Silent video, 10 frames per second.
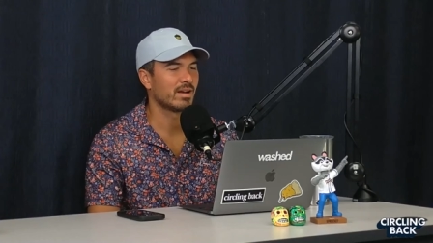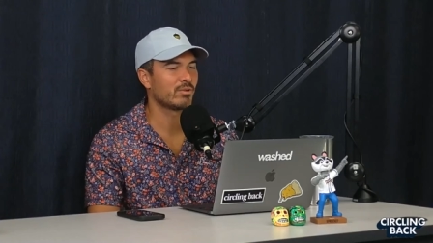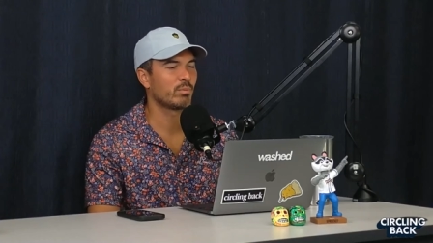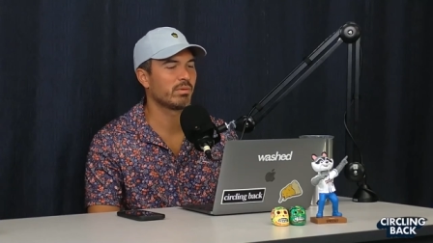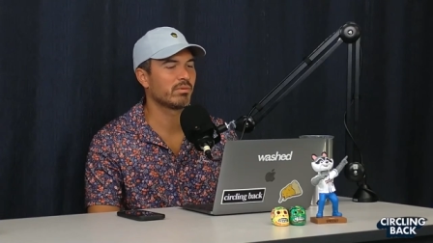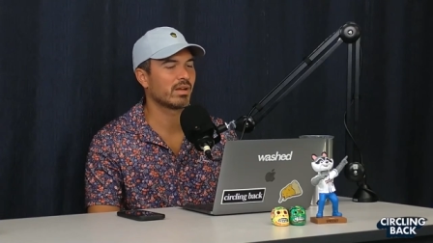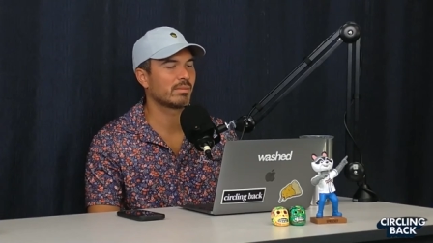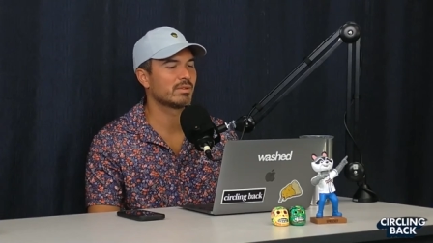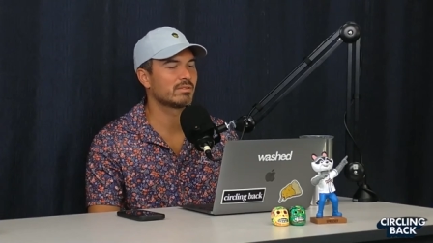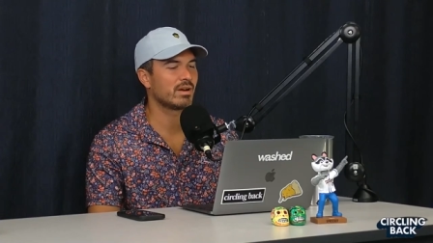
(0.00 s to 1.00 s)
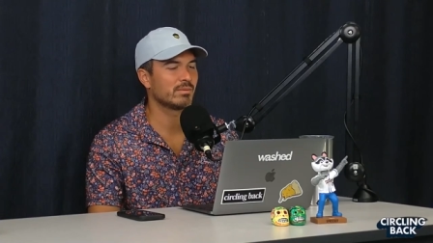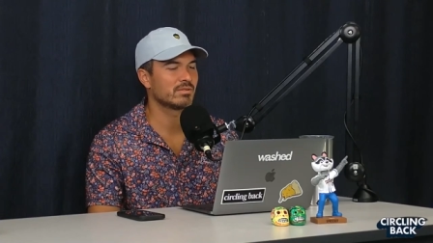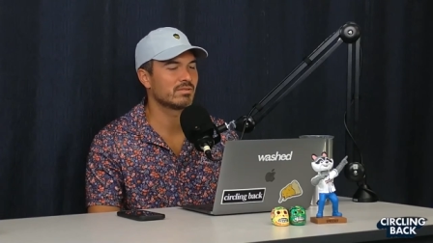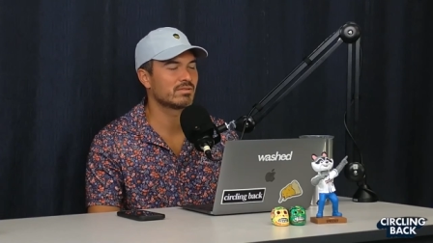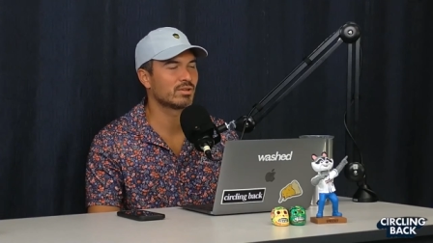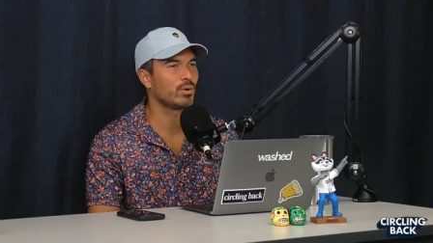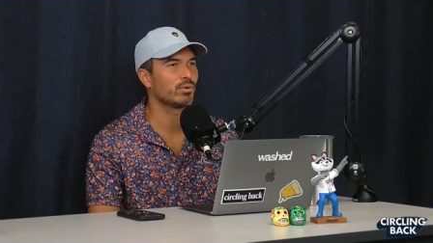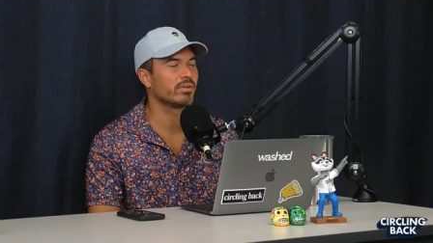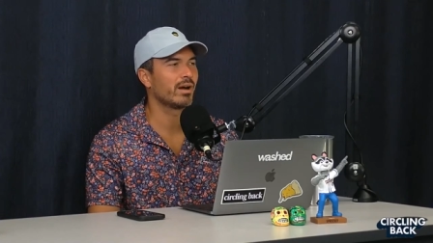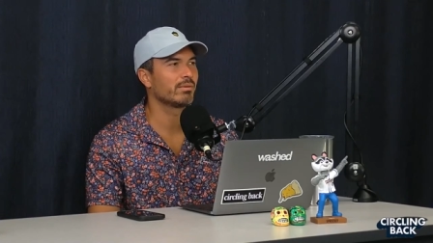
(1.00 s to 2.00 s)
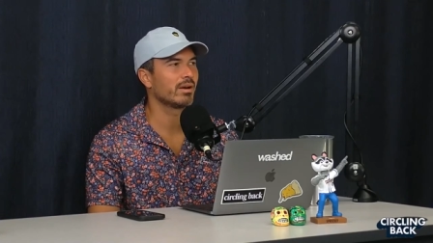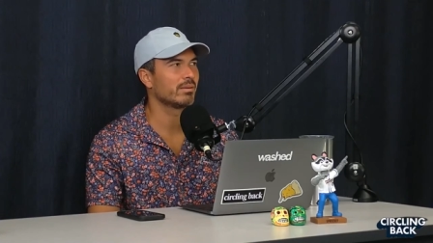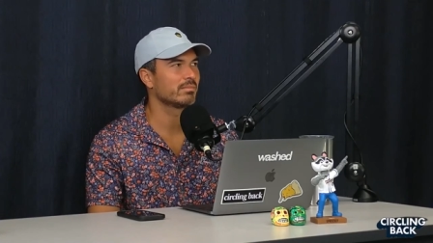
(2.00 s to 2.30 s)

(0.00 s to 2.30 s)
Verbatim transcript: I don't want people to think I'm a I'm a total dumb dumb.